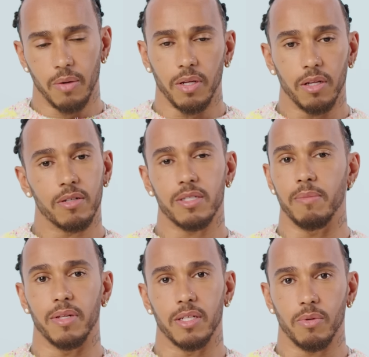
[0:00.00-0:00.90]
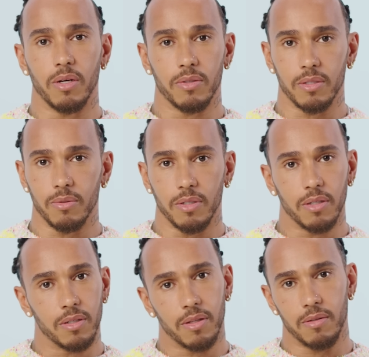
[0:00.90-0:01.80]
I want to learn something as well. So I want to
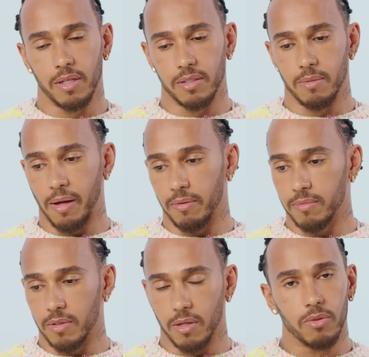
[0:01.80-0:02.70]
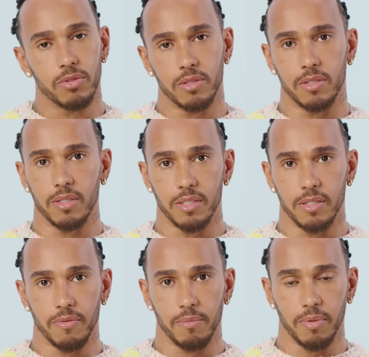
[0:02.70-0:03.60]
learn things about cultures and these
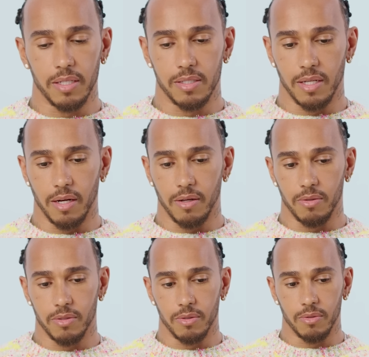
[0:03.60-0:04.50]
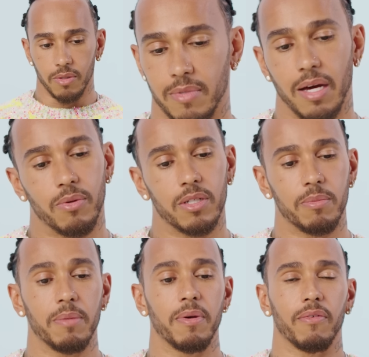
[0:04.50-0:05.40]
different places that I go to. Yeah, I want it to
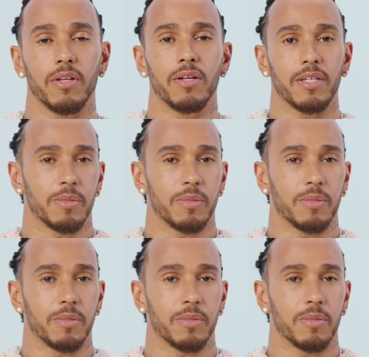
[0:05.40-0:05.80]
be a bit of a learning